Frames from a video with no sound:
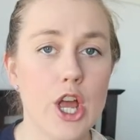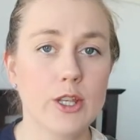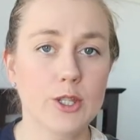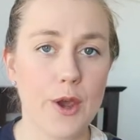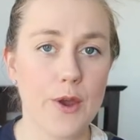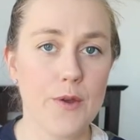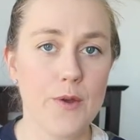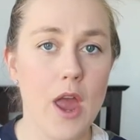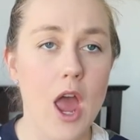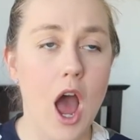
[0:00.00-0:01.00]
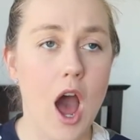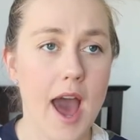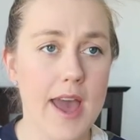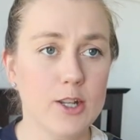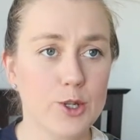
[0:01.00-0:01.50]
So
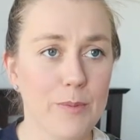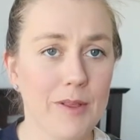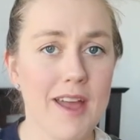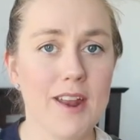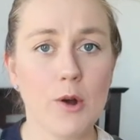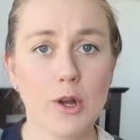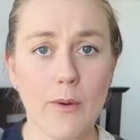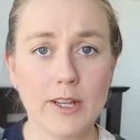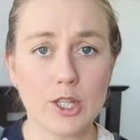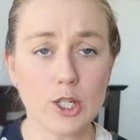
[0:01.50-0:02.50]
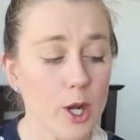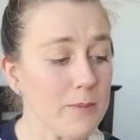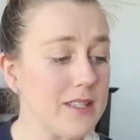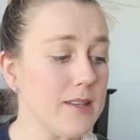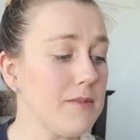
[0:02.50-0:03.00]
I do plan on going to the
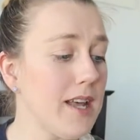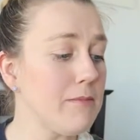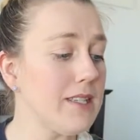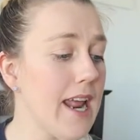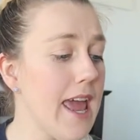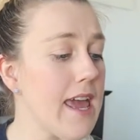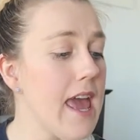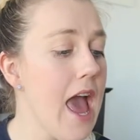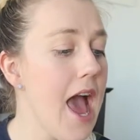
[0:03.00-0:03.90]
shops at some time today